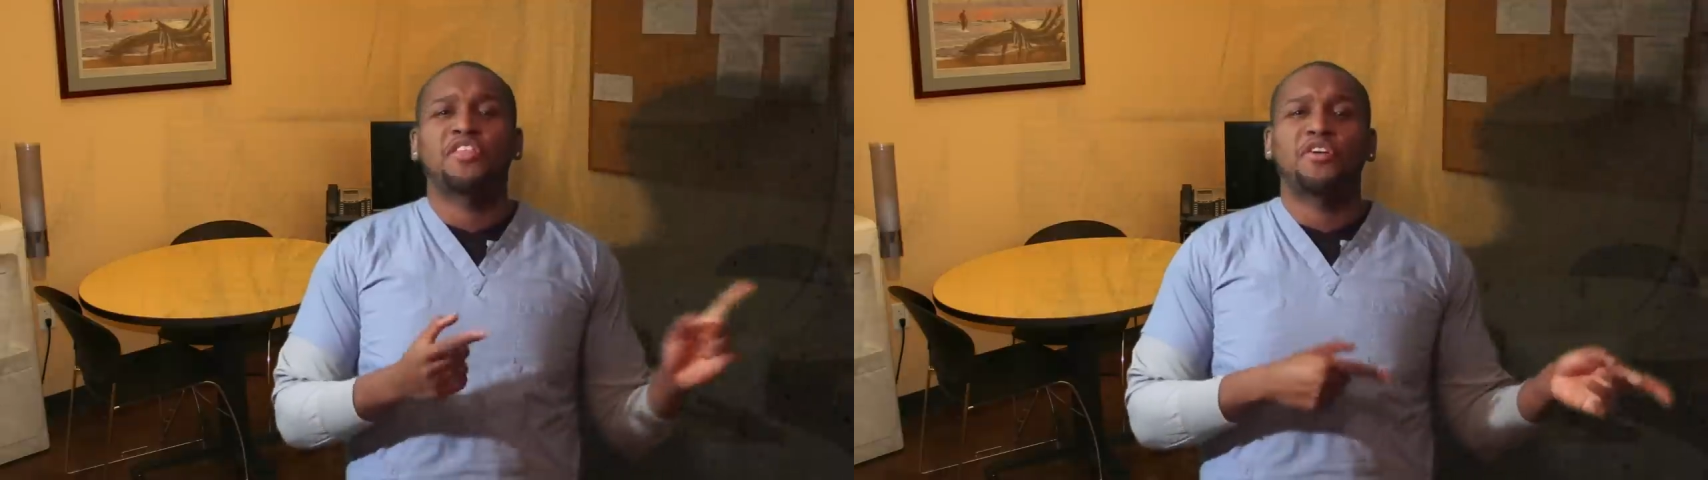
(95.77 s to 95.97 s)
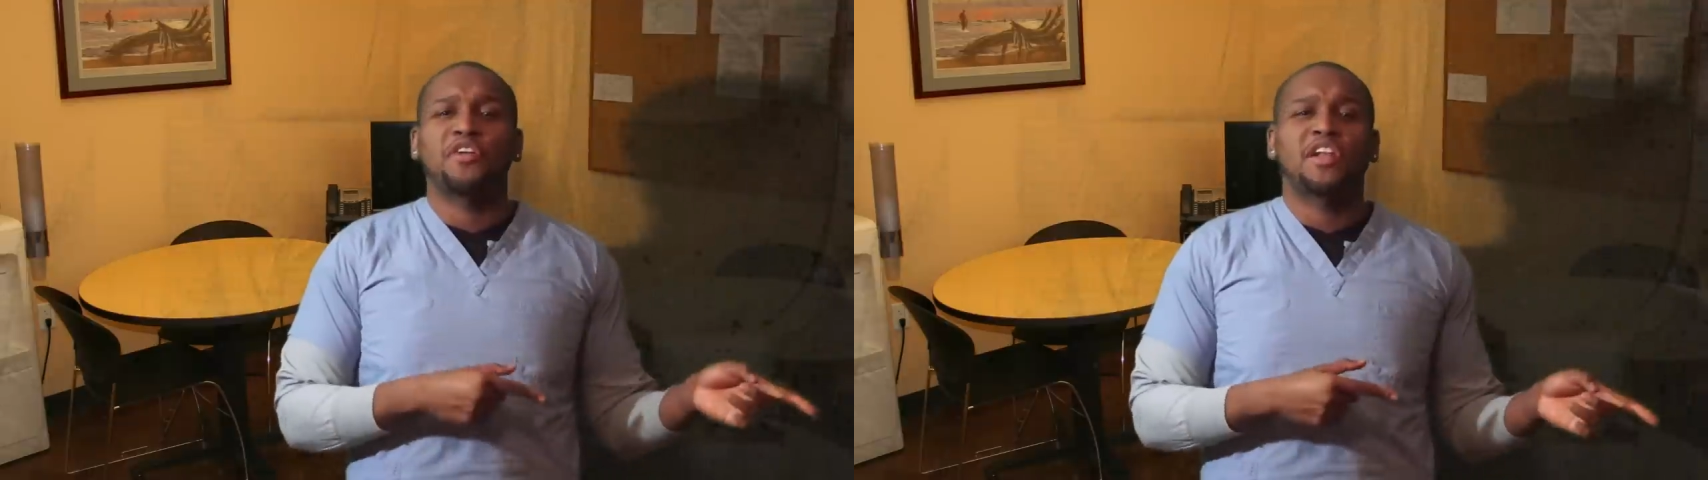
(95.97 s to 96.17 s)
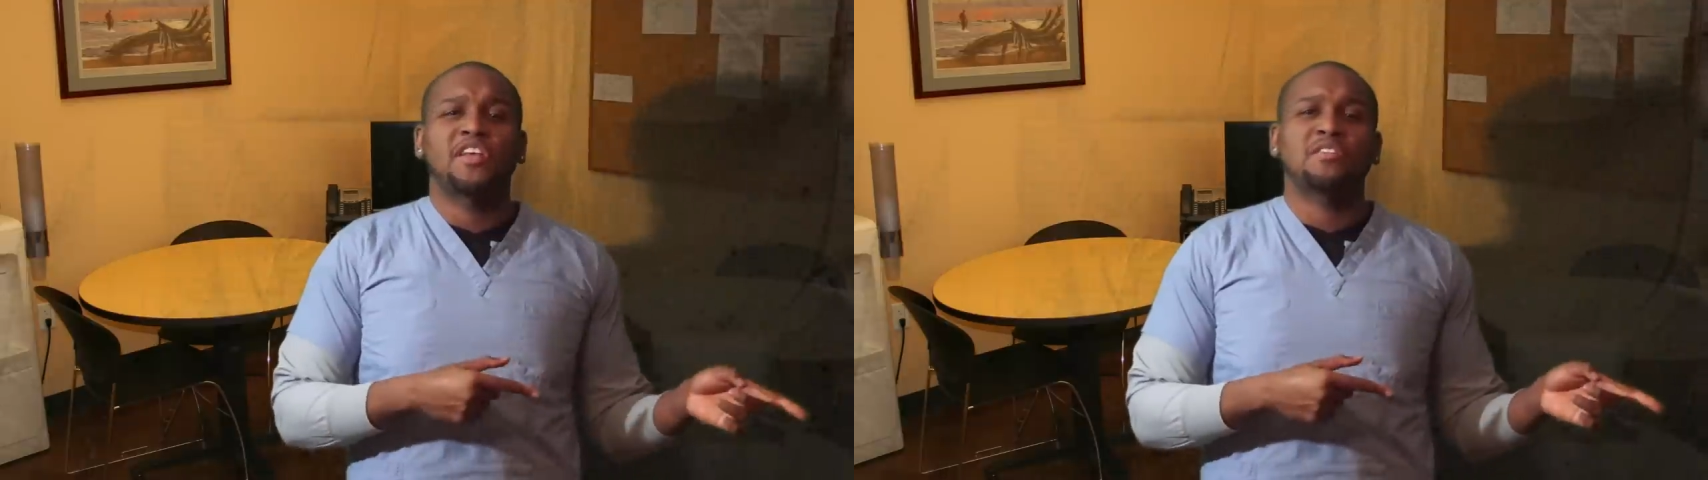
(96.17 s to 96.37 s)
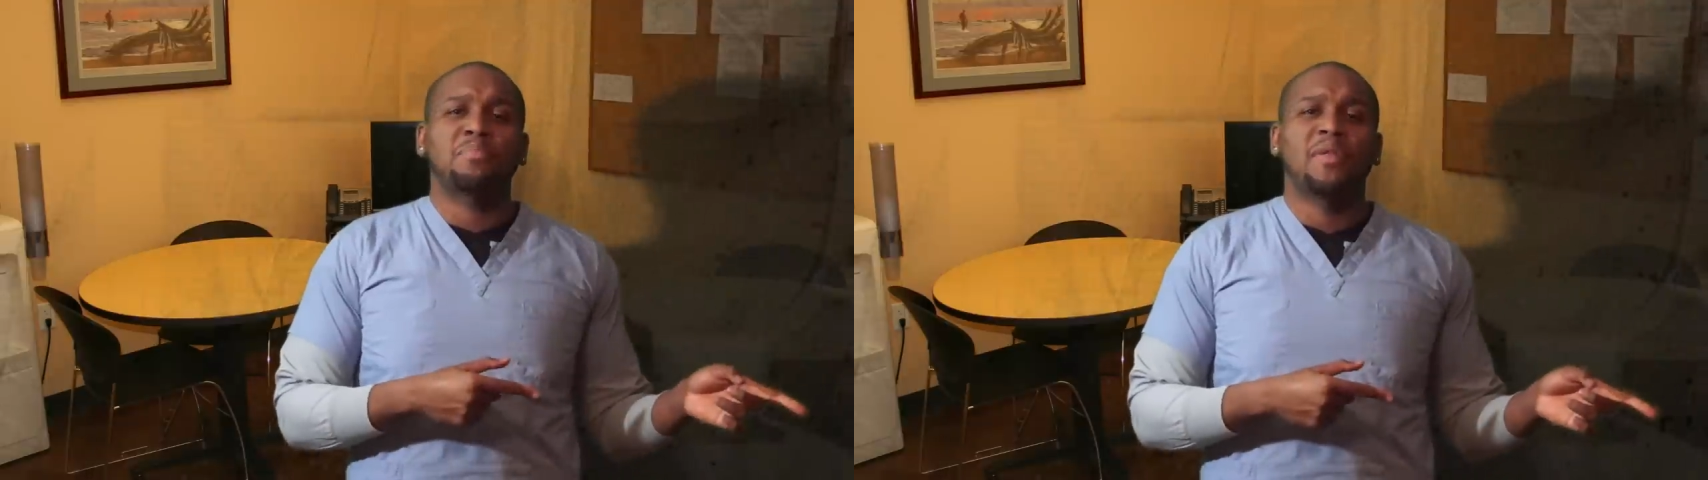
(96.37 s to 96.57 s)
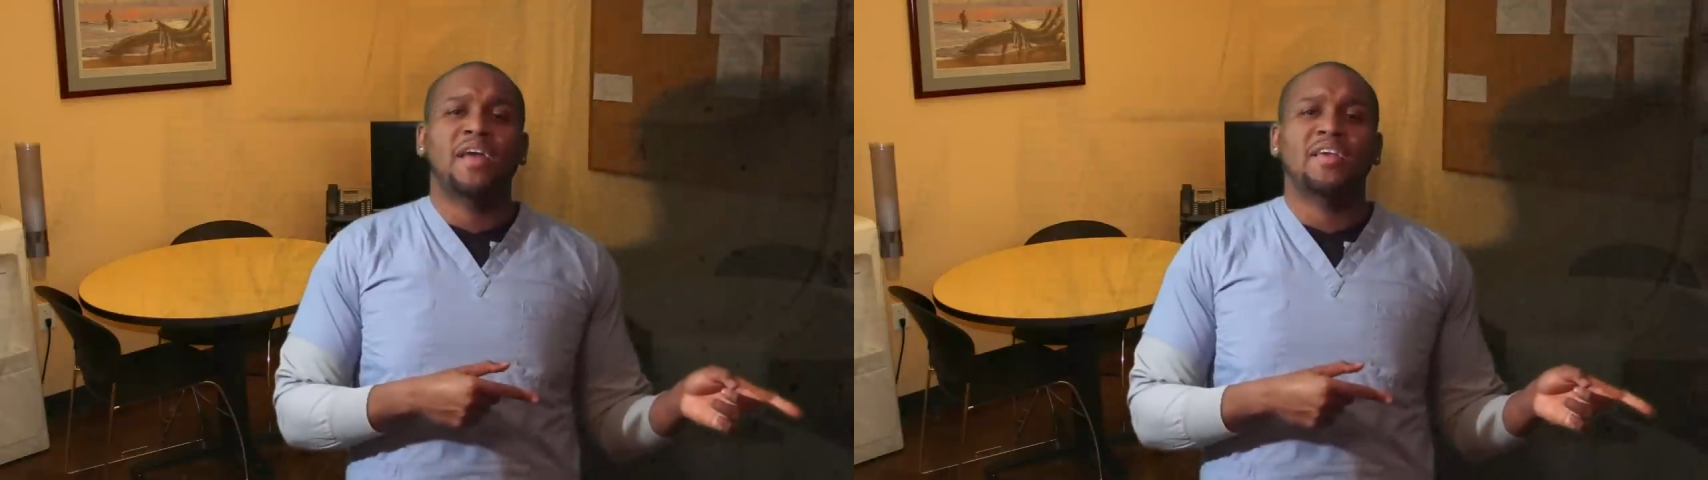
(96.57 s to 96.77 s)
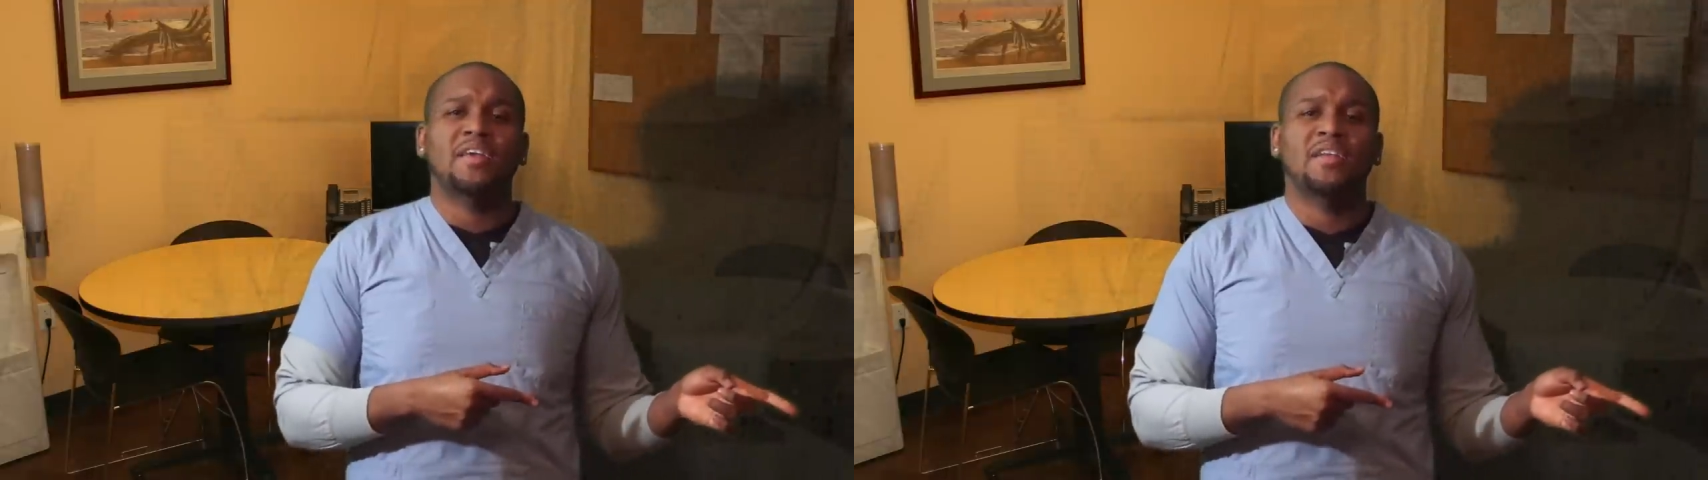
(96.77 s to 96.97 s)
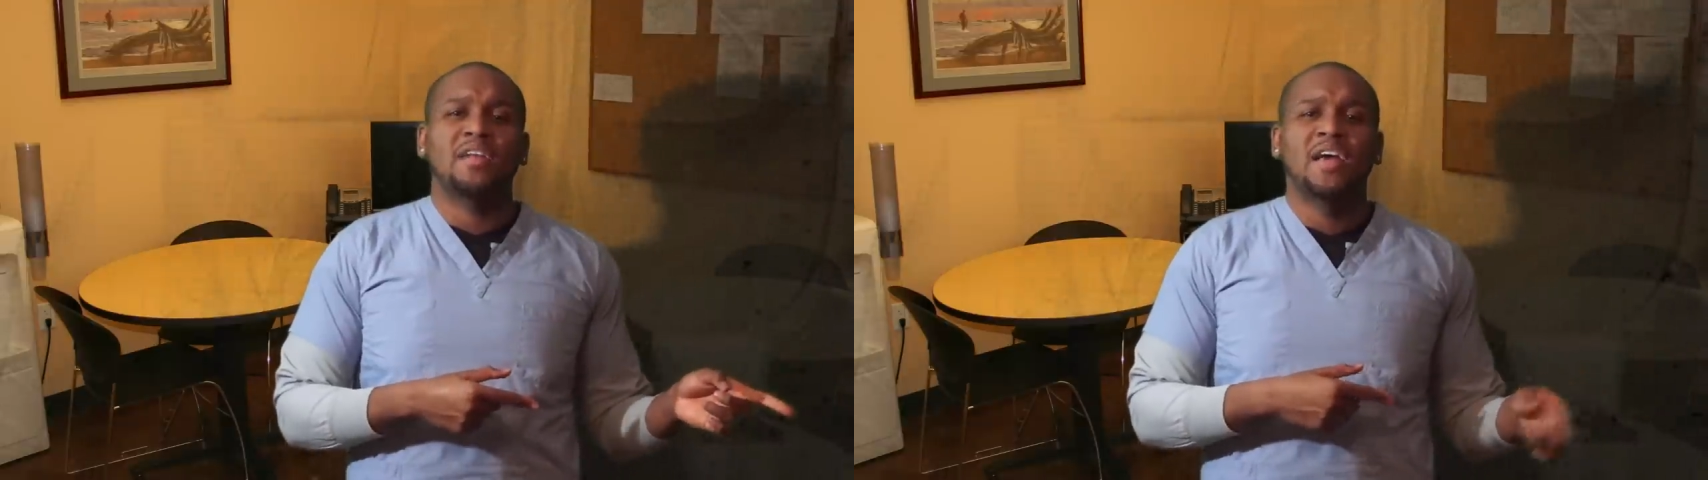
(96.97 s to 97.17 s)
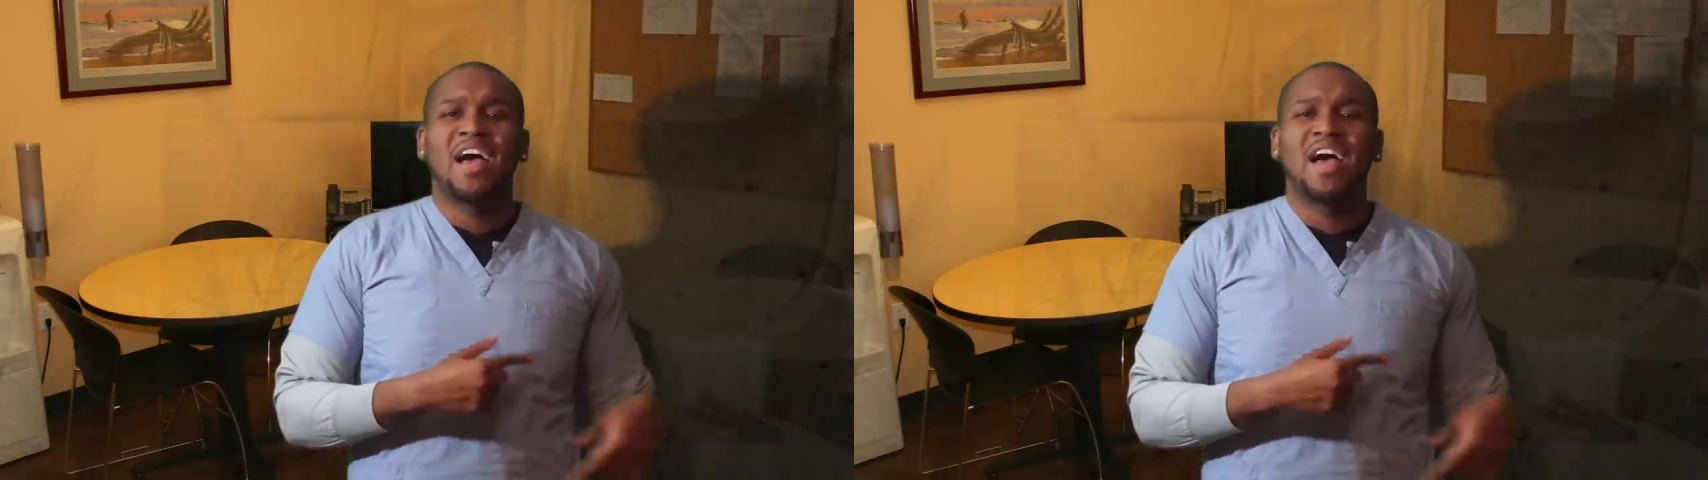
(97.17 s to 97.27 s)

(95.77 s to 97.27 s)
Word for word: a 30 day supply again.